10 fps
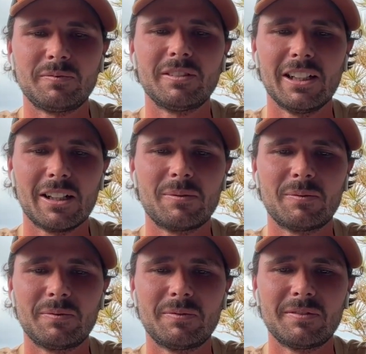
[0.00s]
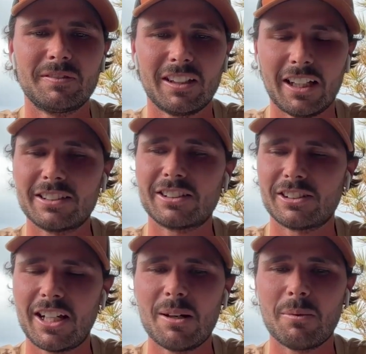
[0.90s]
yeah, it's but the
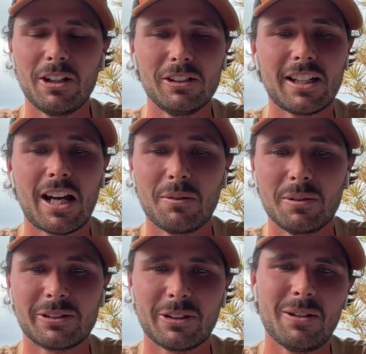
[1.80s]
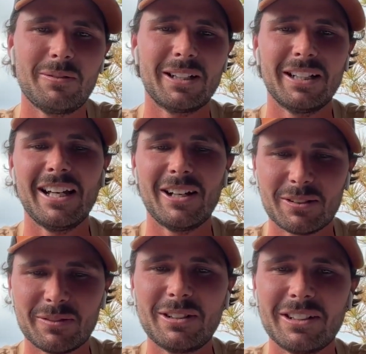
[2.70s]
same. It's... I used to have it with surfing, and now
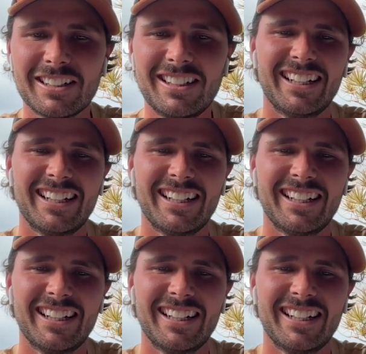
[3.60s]
it's fishing.